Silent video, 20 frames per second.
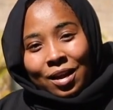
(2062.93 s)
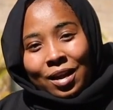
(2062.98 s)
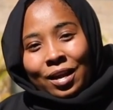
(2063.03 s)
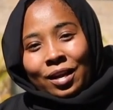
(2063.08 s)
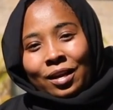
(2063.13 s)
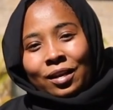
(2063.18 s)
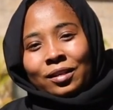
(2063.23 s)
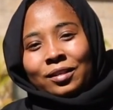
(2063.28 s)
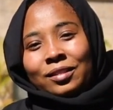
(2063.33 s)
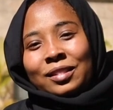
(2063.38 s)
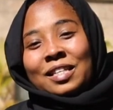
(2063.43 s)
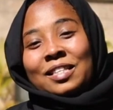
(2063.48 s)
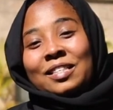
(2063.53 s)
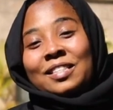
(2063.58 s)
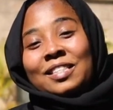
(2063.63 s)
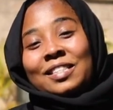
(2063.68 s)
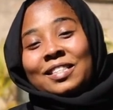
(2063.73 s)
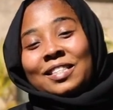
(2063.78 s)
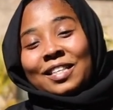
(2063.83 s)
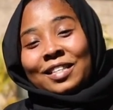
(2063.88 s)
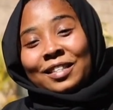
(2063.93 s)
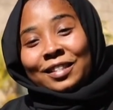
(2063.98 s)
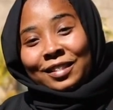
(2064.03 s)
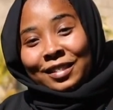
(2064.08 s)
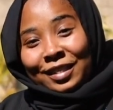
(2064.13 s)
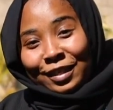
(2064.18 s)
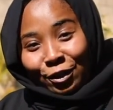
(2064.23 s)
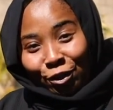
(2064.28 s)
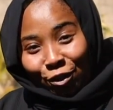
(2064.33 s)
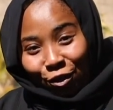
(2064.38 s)
and
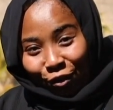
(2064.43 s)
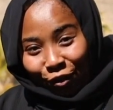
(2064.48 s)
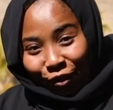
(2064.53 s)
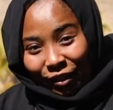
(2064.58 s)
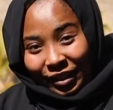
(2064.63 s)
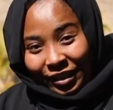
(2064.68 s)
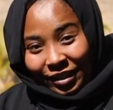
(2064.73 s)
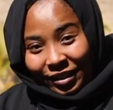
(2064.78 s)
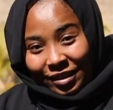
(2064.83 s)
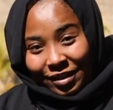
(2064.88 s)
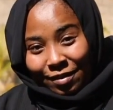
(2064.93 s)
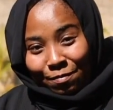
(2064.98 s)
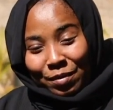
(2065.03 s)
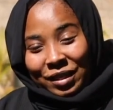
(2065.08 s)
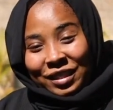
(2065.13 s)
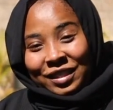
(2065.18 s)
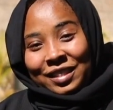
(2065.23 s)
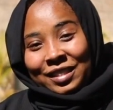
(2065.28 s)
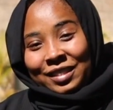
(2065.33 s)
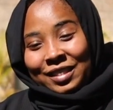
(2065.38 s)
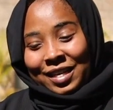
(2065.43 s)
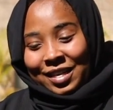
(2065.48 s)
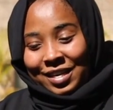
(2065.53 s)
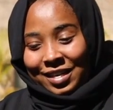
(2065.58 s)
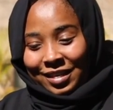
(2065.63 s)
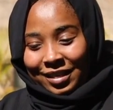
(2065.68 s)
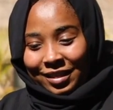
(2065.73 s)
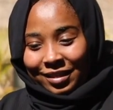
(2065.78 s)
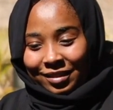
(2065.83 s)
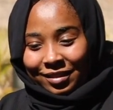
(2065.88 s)
sensitization
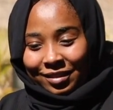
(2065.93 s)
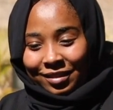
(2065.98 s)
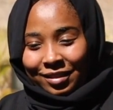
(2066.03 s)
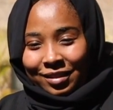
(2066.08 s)
machinani